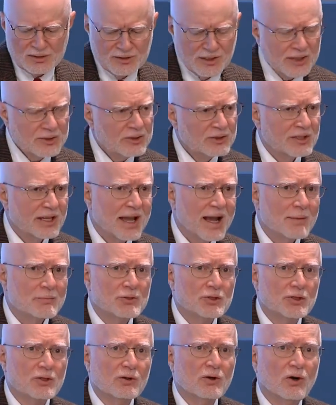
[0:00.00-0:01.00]
doesn't
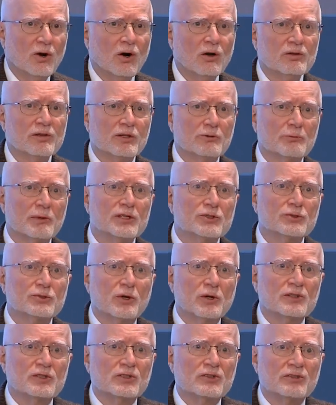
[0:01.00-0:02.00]
capture all of the
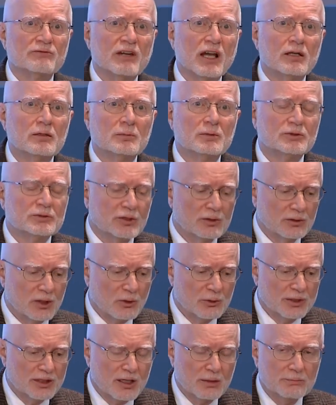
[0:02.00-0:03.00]
resources available to
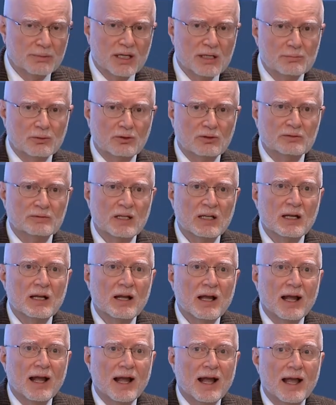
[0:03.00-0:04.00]
low-income people.
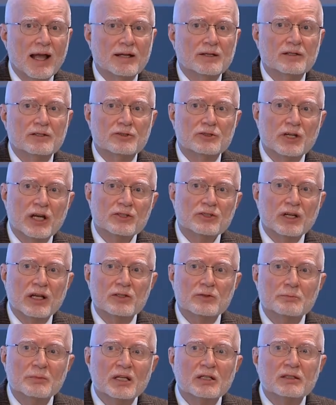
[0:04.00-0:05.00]
And just
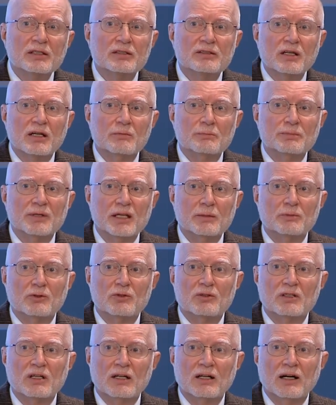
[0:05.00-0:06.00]
as middle-income
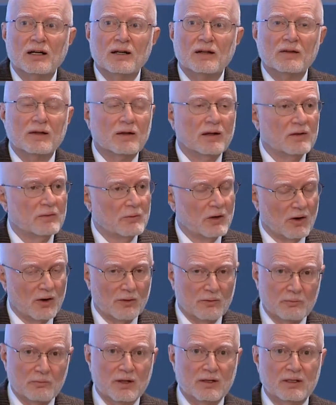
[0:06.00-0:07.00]
people,
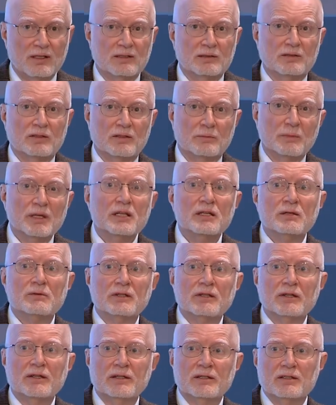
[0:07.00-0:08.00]
the
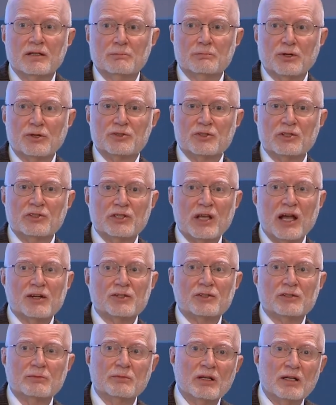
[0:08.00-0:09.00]
median income person is
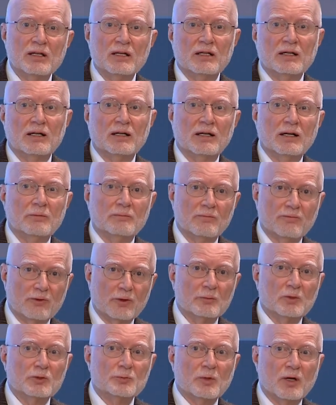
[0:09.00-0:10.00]
actually, for
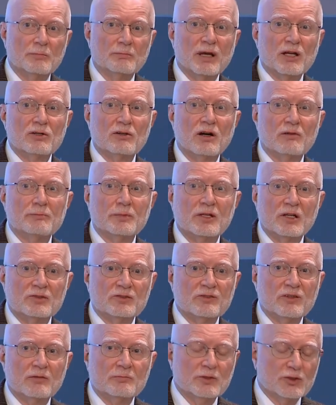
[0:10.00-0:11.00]
the most part, better off
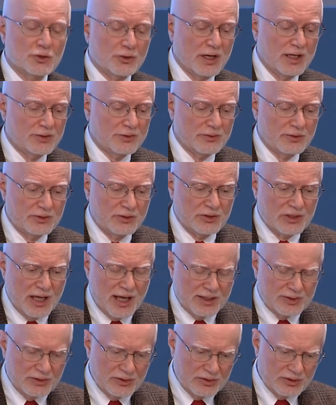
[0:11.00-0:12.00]
because of government transfers and
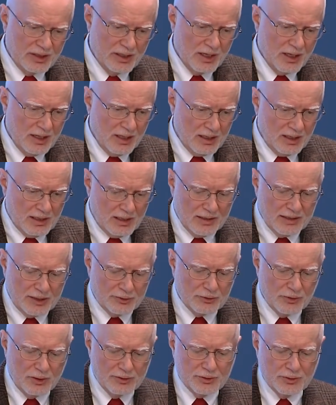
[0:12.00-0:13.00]
taxes,
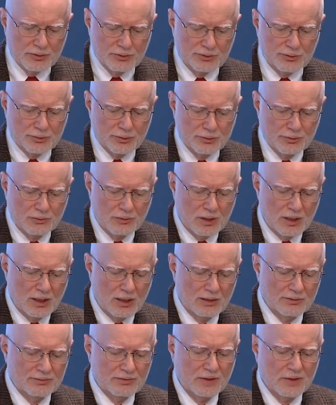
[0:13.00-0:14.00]
that's also true
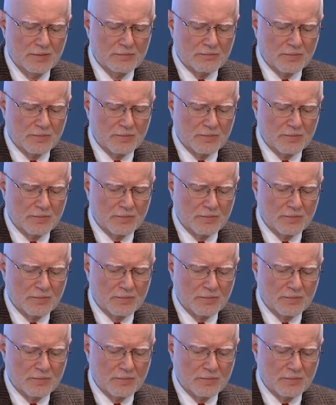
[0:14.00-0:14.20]
of